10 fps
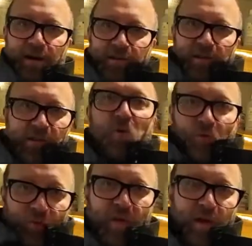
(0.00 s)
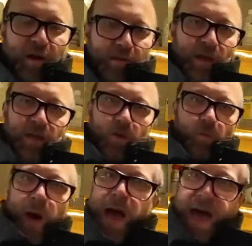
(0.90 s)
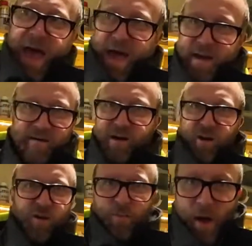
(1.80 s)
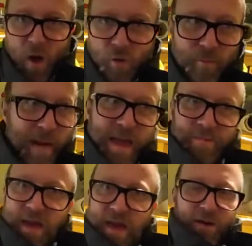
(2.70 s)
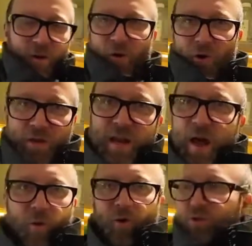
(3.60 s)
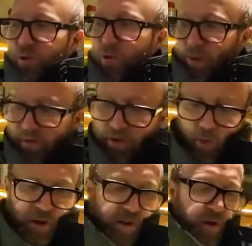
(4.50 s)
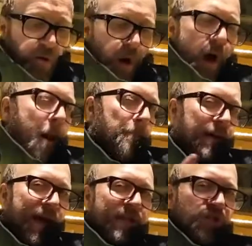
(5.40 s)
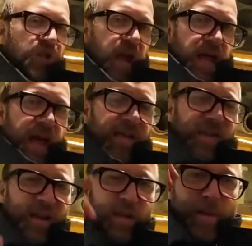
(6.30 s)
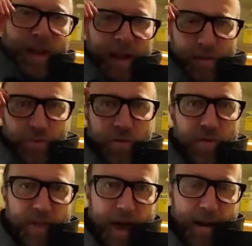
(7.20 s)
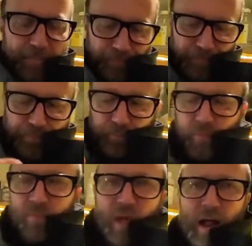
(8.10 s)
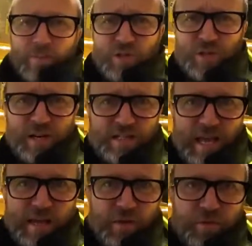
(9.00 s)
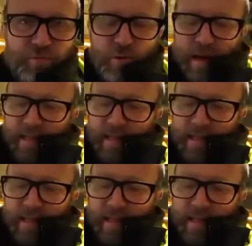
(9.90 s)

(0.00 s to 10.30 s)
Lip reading: suit that you can wear on a boat maybe, or, you know, or doing whatever you want to do. But actually, it's a little bit cleverer than that. I'm just going to take you through it